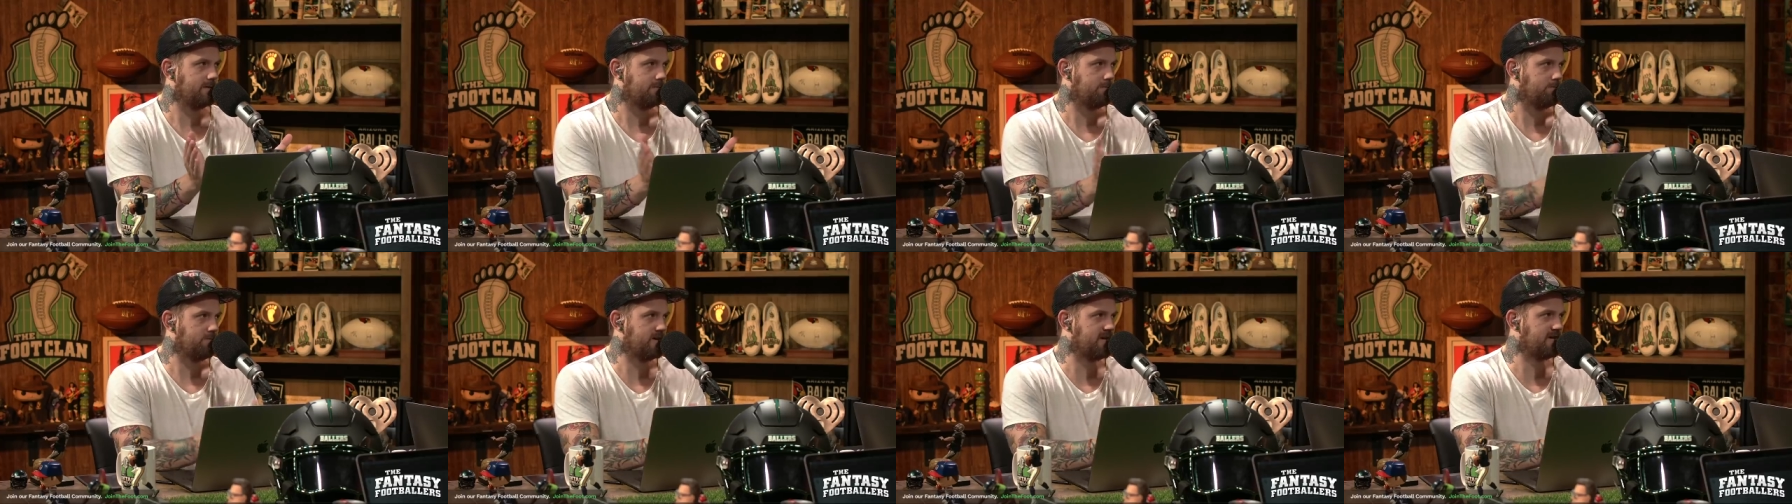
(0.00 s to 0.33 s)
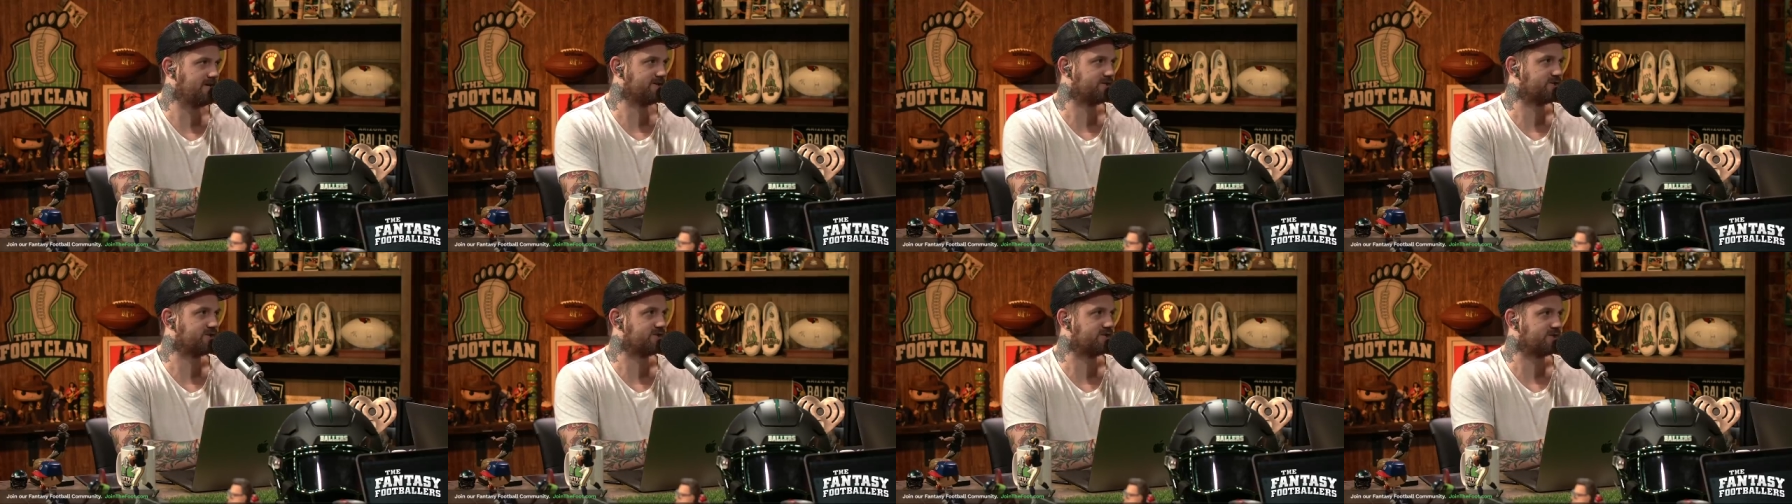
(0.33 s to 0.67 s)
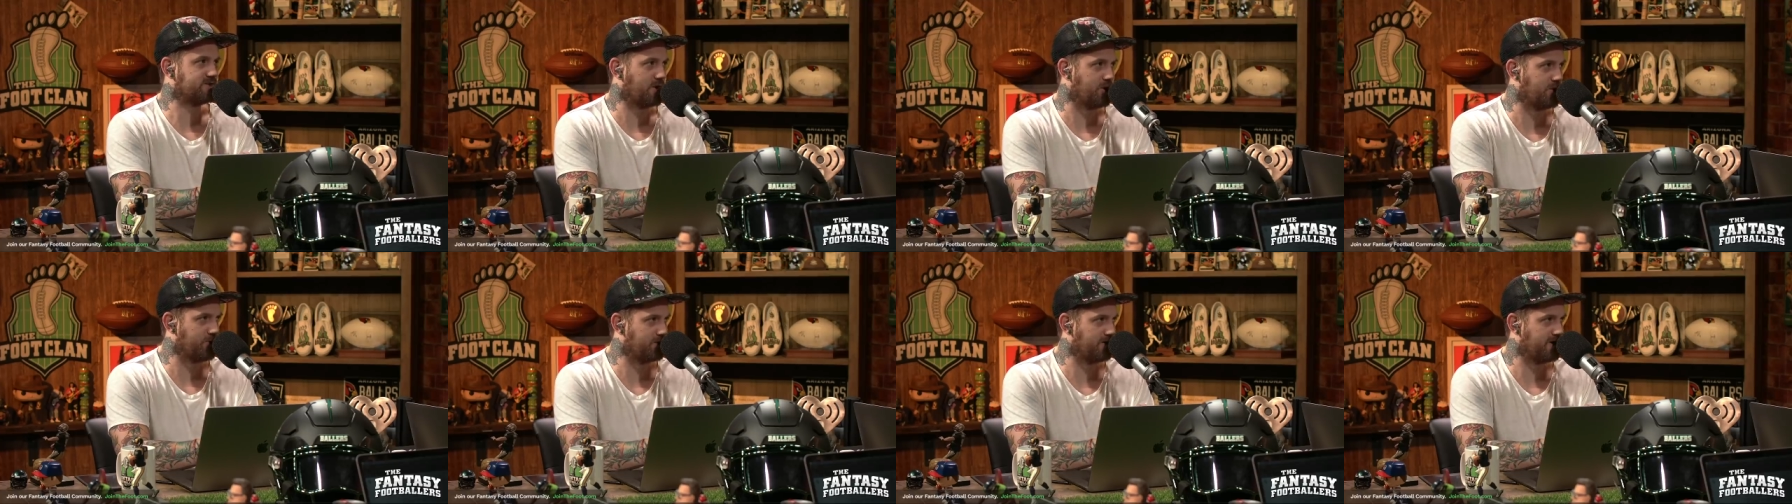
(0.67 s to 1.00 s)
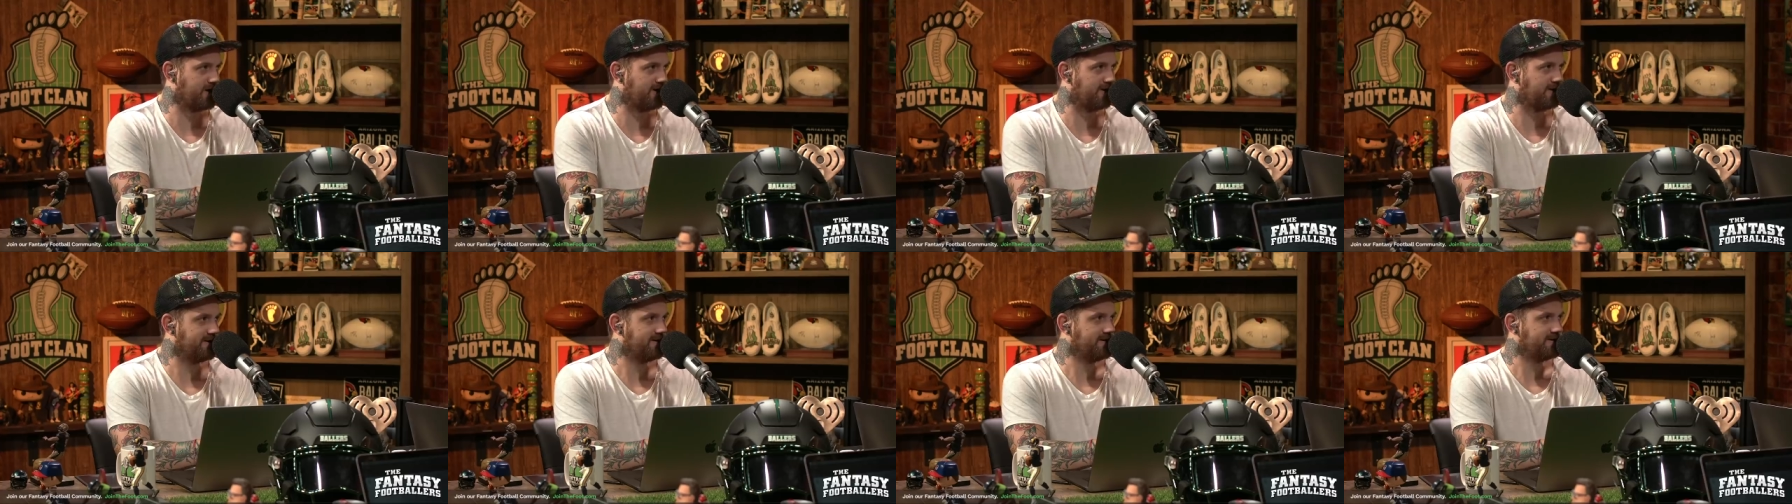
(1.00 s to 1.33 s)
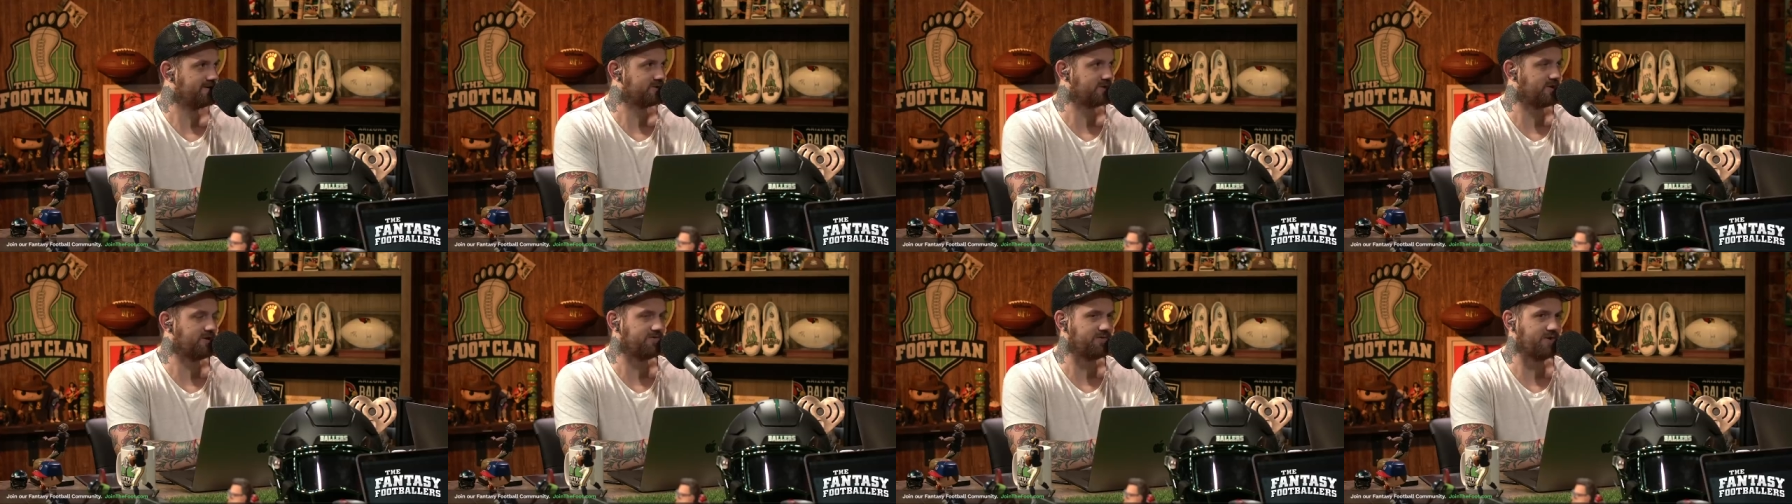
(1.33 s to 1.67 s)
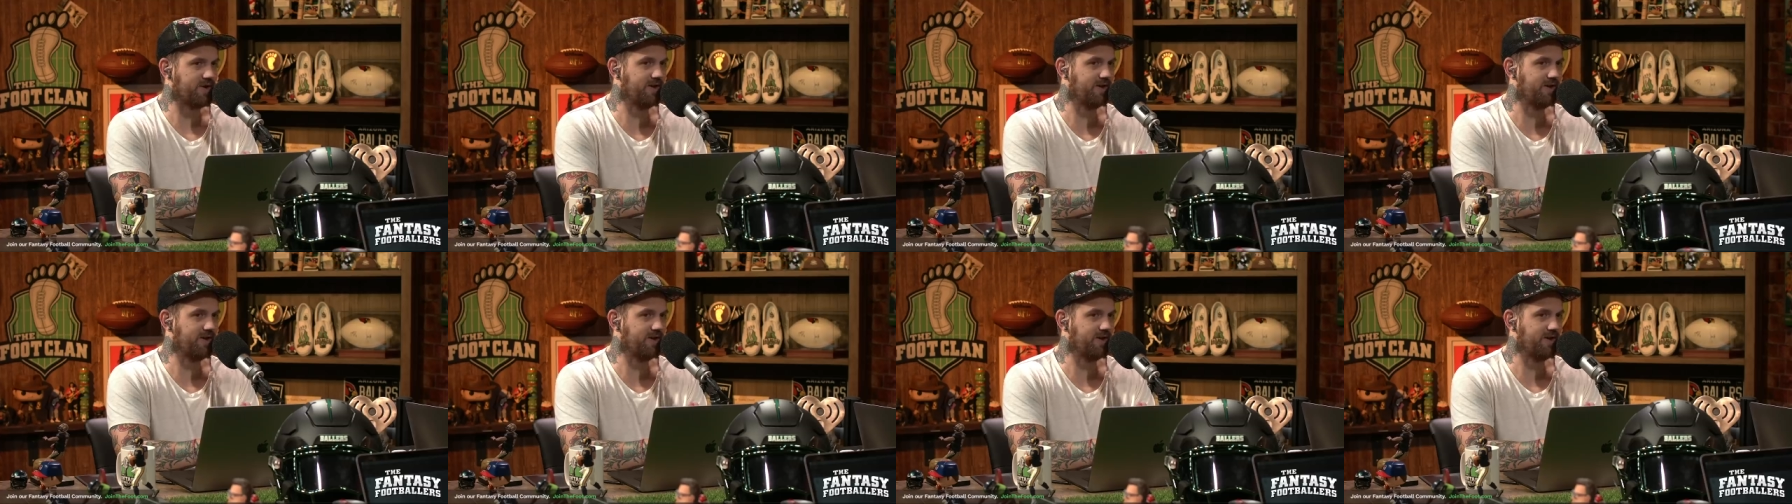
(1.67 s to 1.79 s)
Minnesota. Mm. So if you're